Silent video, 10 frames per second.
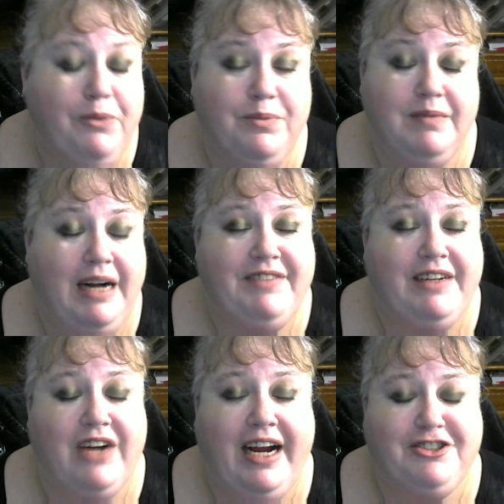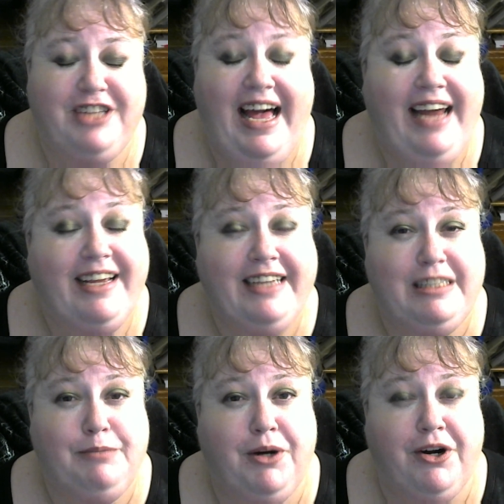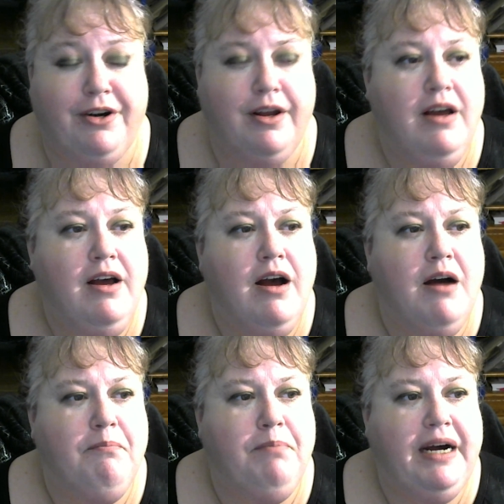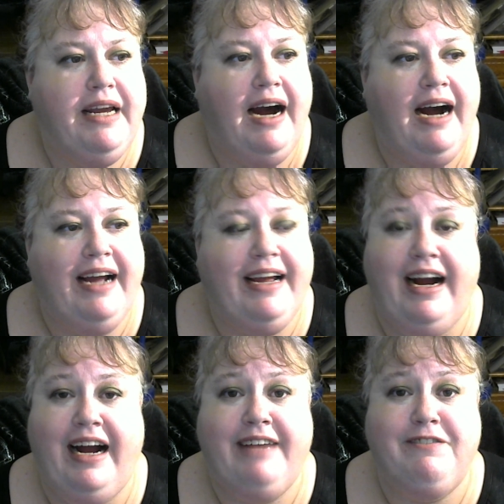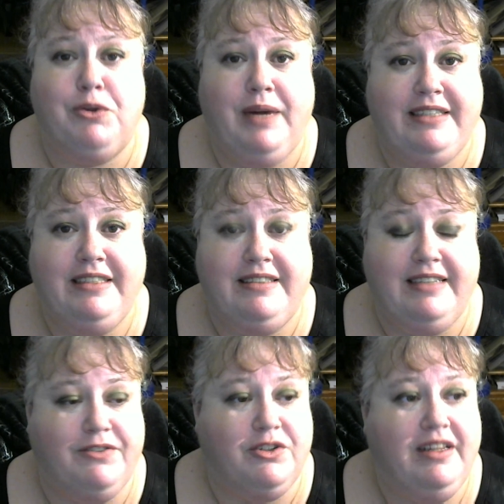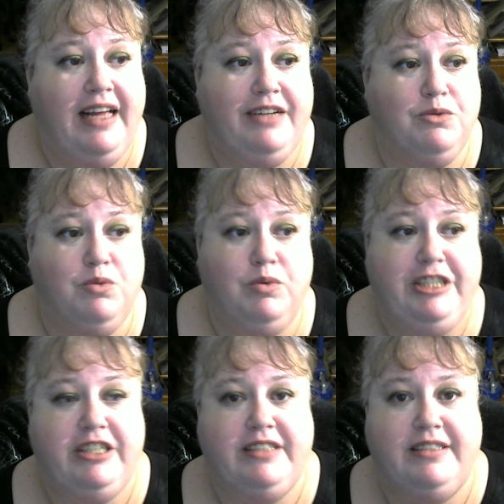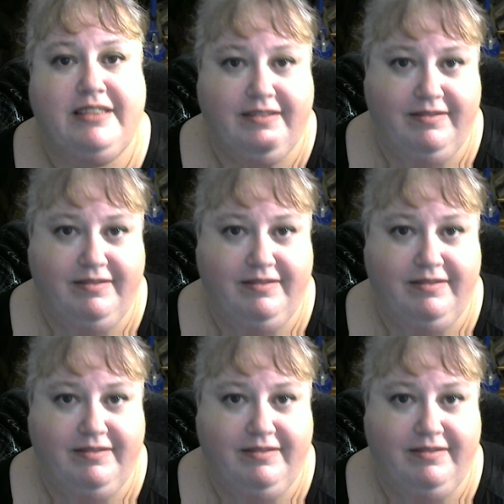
I've never actually had a kissing part, but I have directed several, and we just